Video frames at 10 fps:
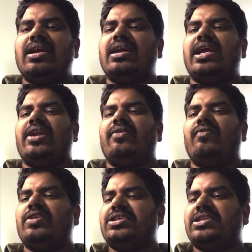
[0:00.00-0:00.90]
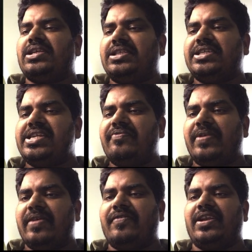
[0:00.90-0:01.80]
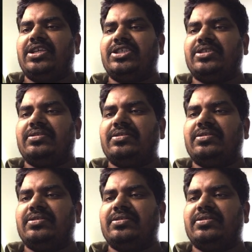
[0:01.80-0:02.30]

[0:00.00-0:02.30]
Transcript: and what is the GDP definition.